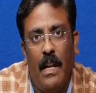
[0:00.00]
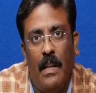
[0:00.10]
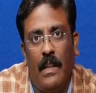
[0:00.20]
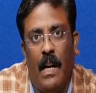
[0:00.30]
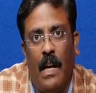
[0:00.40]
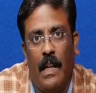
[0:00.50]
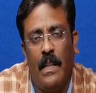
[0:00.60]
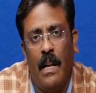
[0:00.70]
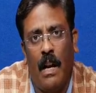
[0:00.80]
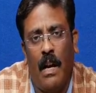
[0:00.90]
the
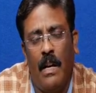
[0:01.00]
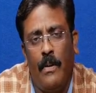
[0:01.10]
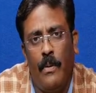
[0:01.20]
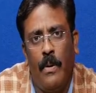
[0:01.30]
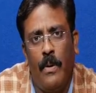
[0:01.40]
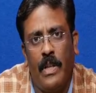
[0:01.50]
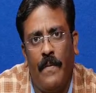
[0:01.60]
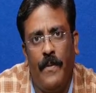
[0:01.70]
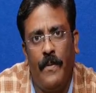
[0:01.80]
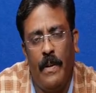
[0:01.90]
other all nodes
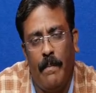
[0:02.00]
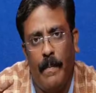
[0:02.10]
of your